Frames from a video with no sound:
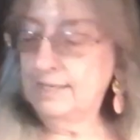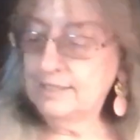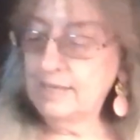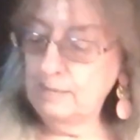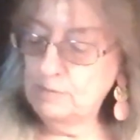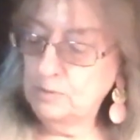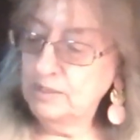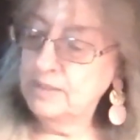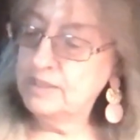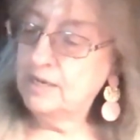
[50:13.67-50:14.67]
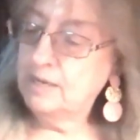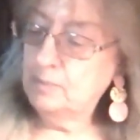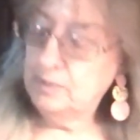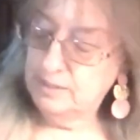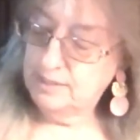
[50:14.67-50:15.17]
It's taped within the
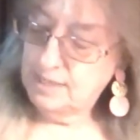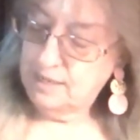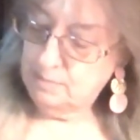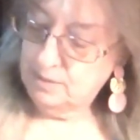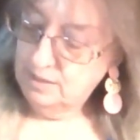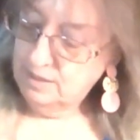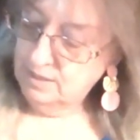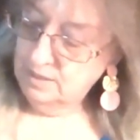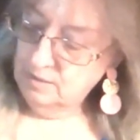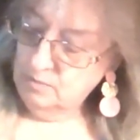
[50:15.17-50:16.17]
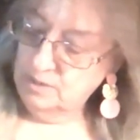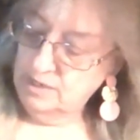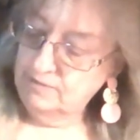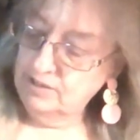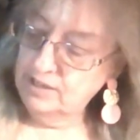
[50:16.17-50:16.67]
tape within the tape. We're
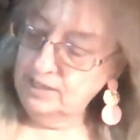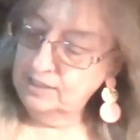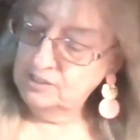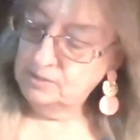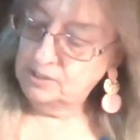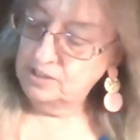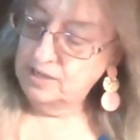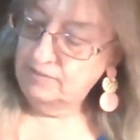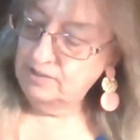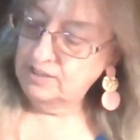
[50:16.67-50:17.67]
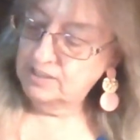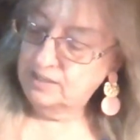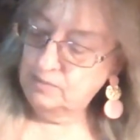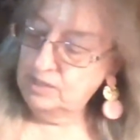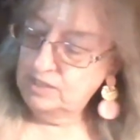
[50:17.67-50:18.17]
never going to get to it. You're never going to
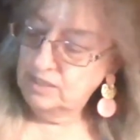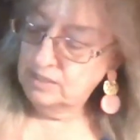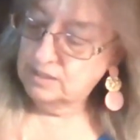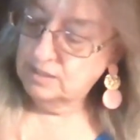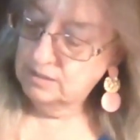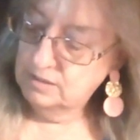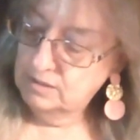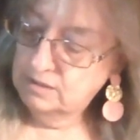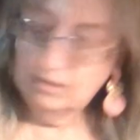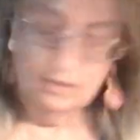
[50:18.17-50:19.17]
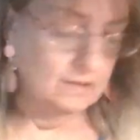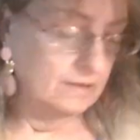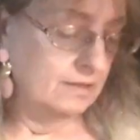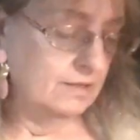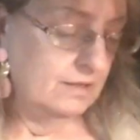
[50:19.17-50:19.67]
see what it is.
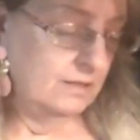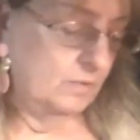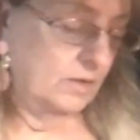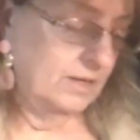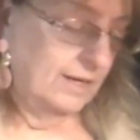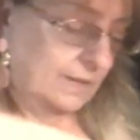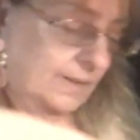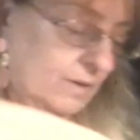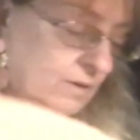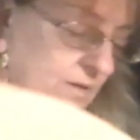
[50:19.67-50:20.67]
We'll get there.